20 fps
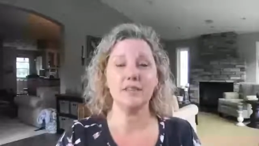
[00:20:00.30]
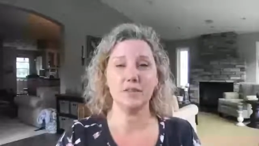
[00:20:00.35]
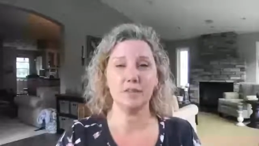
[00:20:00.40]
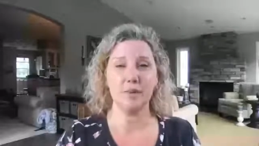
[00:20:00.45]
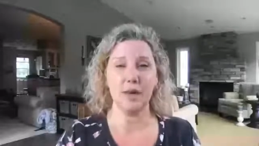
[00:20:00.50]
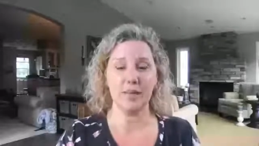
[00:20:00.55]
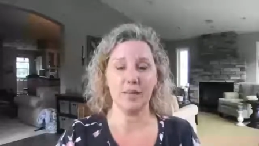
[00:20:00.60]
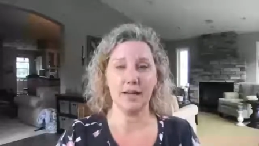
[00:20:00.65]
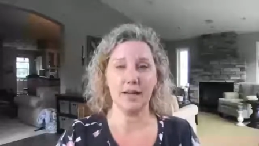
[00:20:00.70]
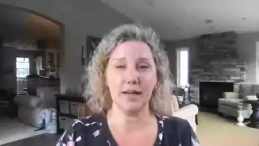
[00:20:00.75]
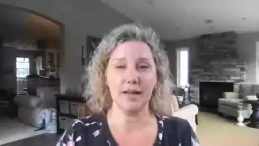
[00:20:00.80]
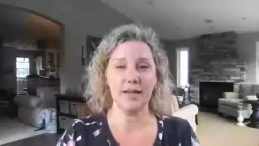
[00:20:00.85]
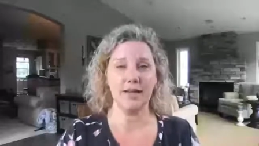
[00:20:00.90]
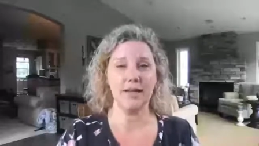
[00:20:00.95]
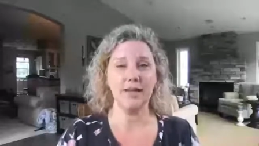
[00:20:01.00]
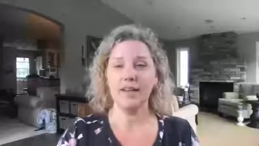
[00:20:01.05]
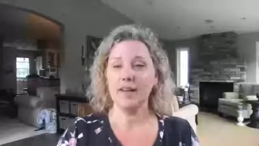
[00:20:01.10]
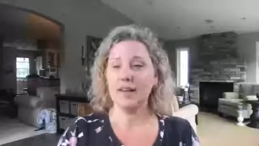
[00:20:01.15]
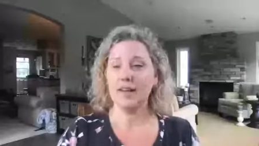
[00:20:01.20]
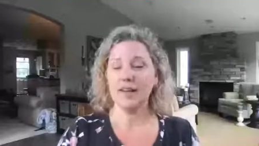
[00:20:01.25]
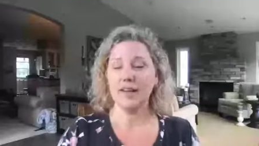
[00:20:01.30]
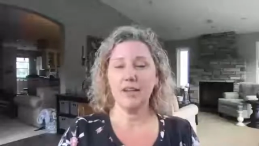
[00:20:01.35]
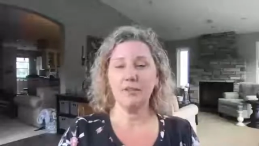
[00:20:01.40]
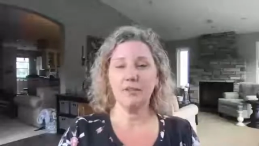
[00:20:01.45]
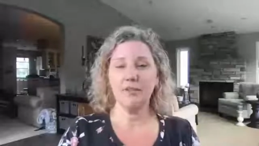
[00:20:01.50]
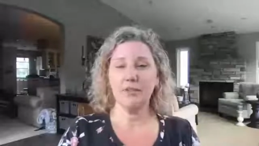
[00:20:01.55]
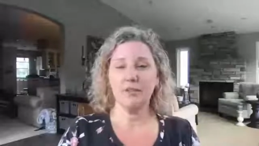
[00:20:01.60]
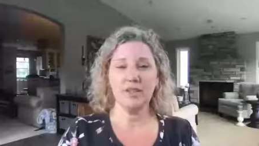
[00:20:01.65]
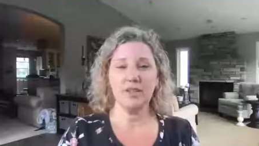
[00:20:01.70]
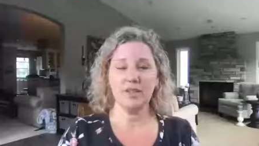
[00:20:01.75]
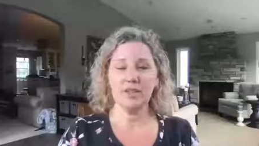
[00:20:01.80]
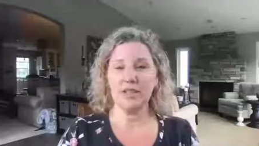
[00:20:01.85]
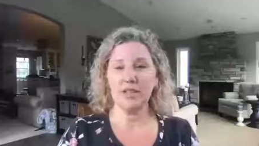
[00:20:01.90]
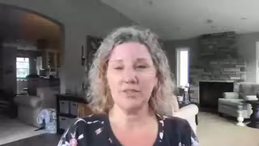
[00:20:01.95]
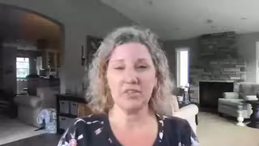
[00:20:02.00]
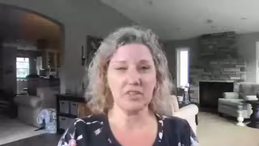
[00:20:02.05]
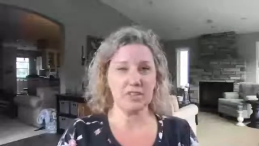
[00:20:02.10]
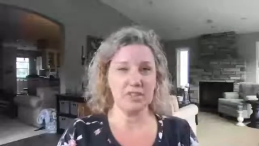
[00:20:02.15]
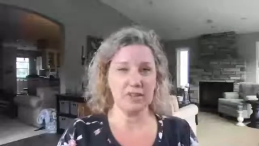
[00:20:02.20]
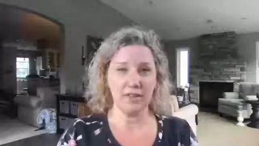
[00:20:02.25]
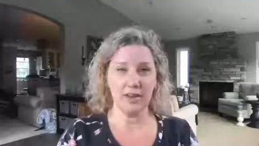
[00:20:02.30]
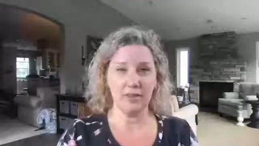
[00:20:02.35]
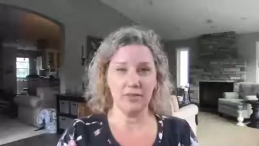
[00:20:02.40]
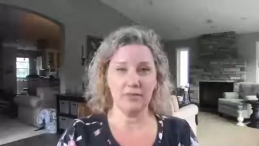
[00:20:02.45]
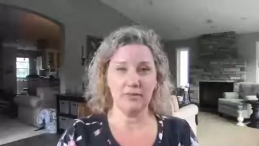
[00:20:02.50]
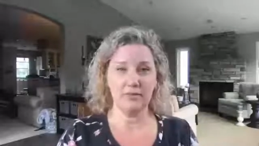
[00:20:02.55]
my body, not food that tears it down.